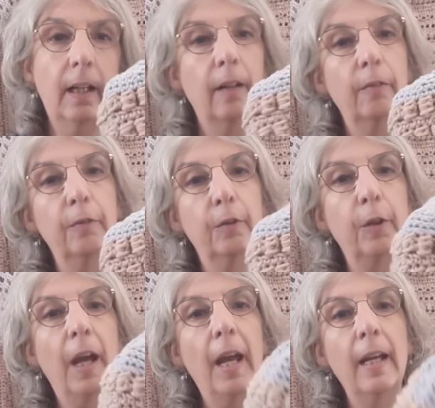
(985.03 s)
kind of
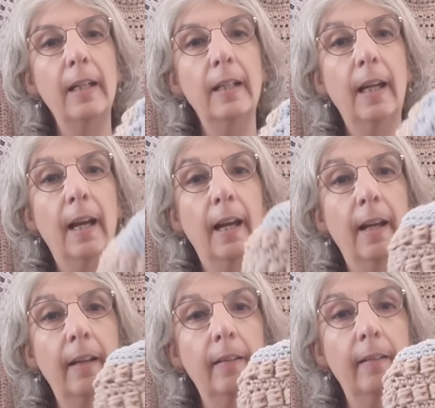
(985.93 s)
gray
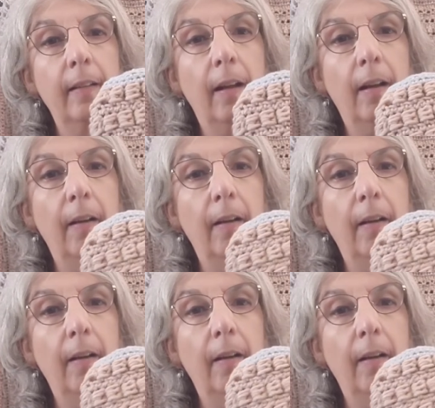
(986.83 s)
and